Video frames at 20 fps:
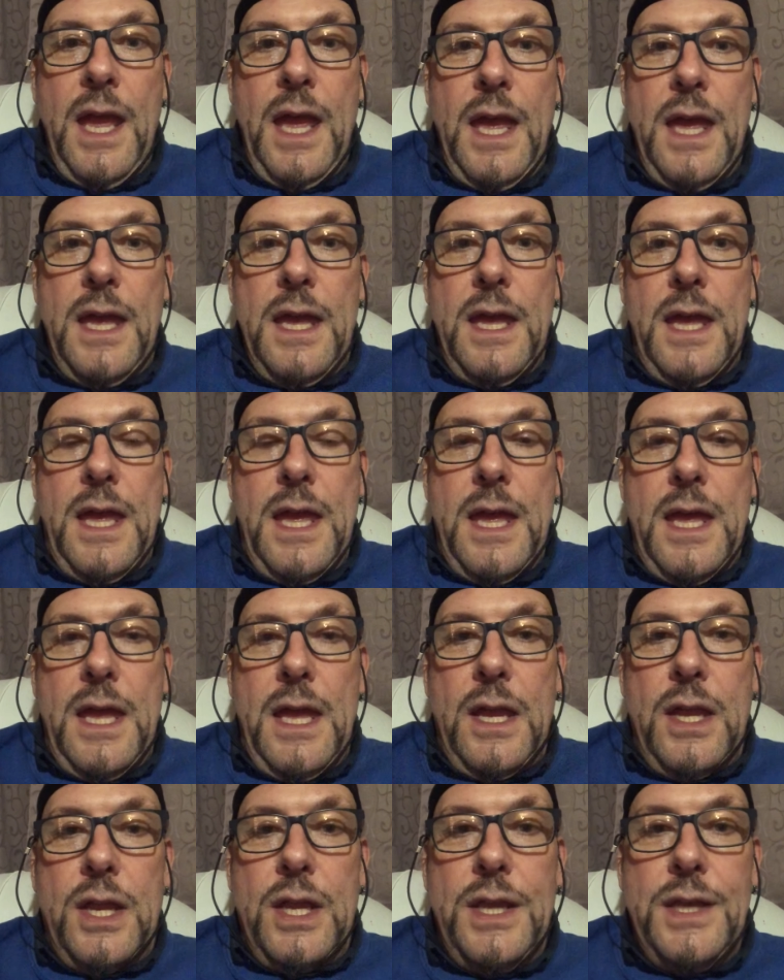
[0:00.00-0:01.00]

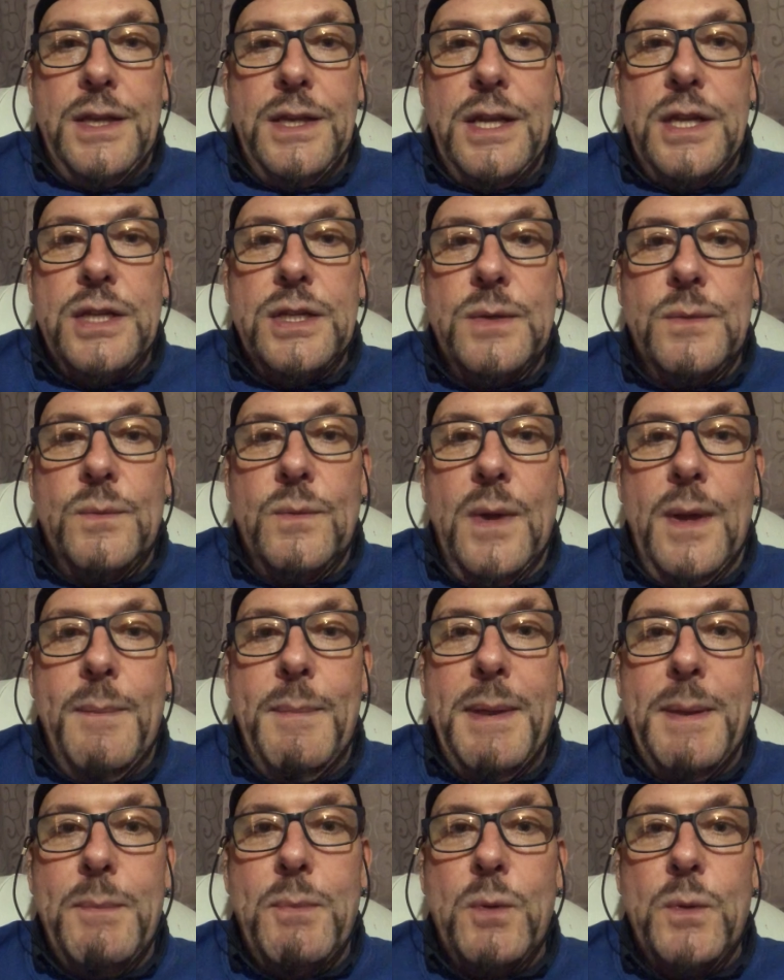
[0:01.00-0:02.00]
a condition where
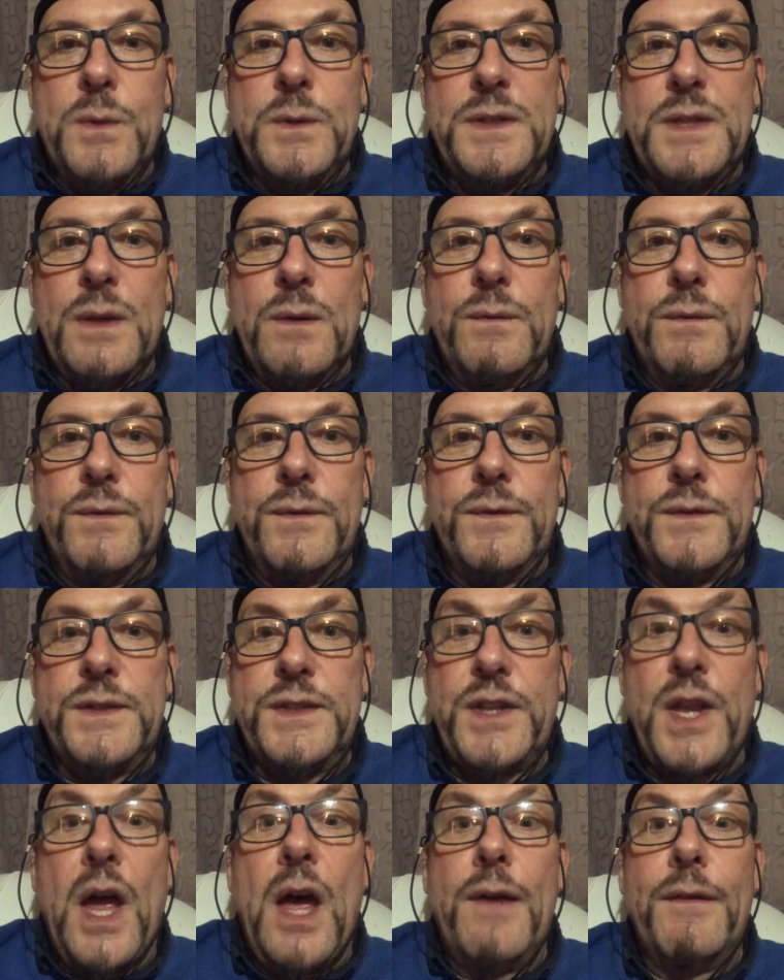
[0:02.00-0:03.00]
people
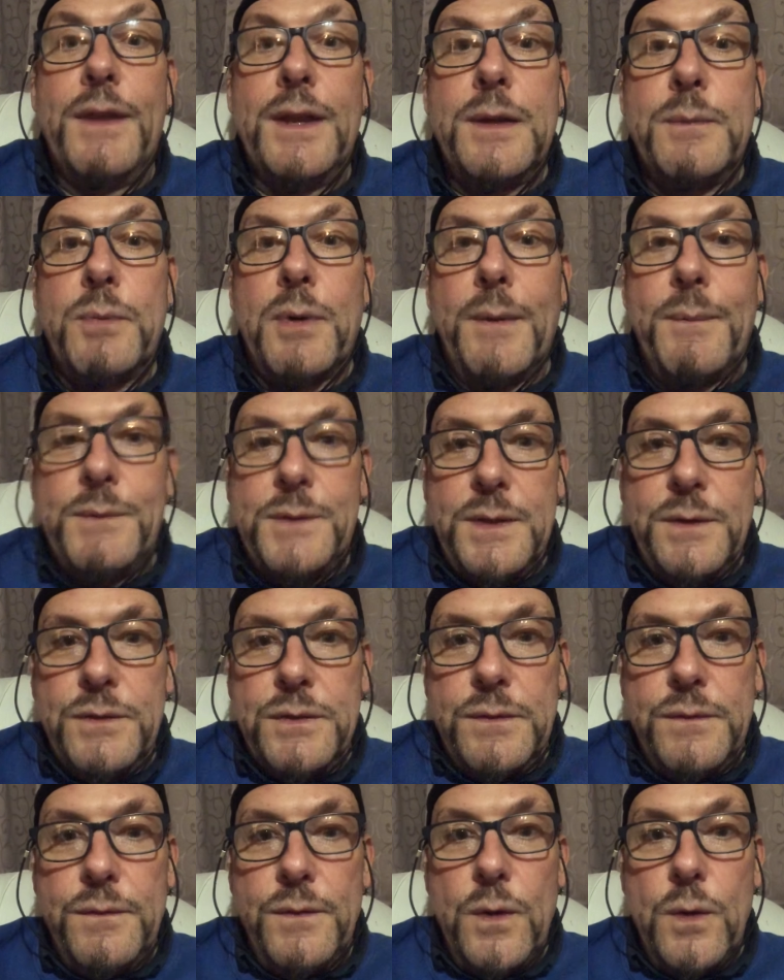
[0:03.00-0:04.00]
self-starve. They deprive
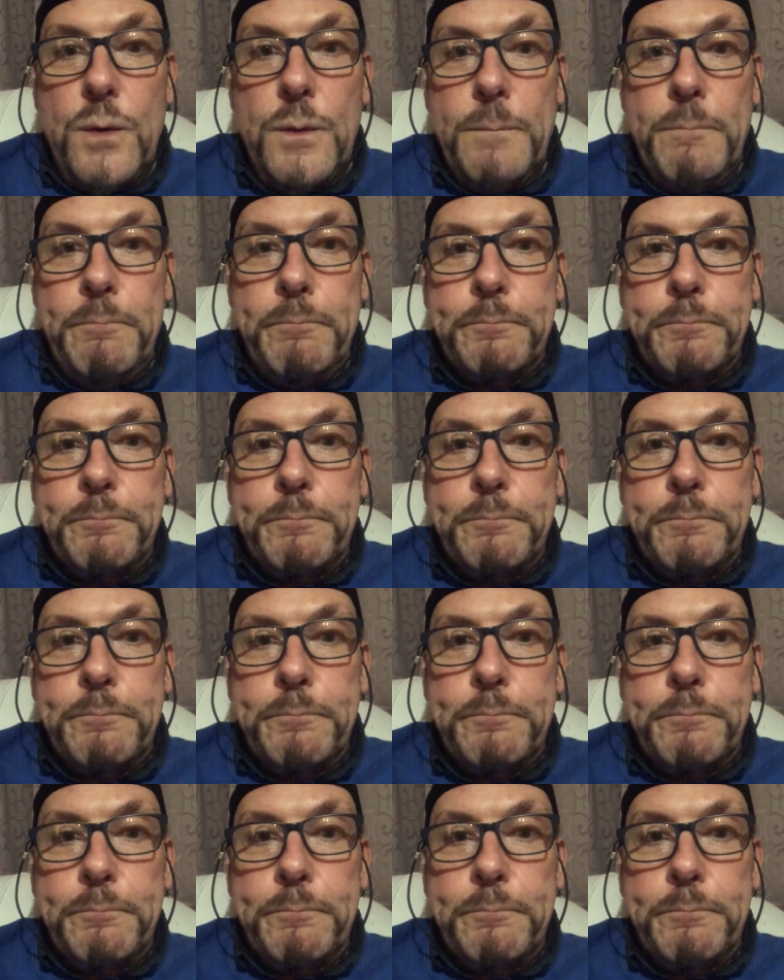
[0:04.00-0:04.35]
themselves of food.